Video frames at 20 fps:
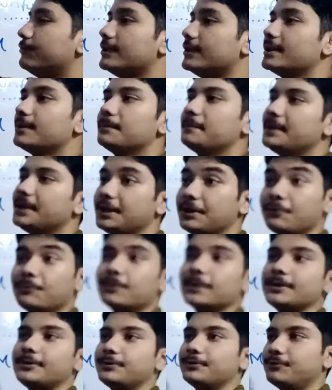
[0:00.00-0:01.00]
will be
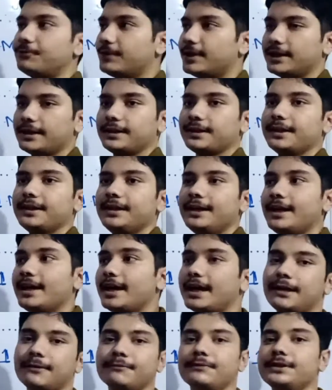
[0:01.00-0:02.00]
equal to 1,
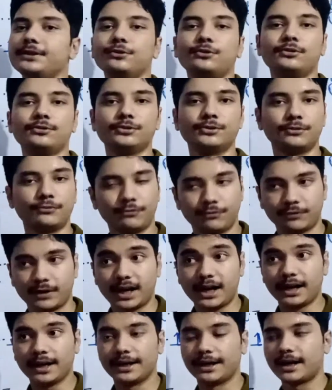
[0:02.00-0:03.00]
and we don't know
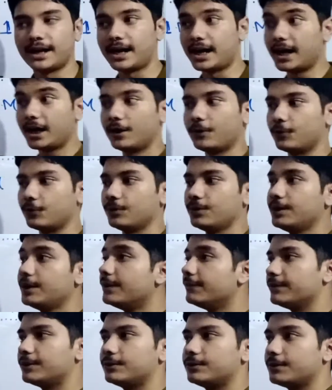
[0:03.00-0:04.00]
why, how,
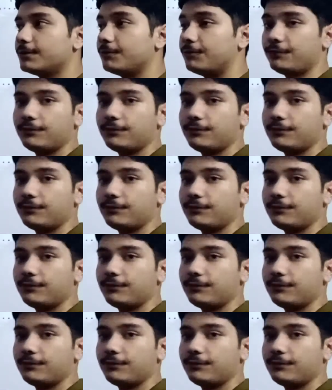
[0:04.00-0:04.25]
we don't know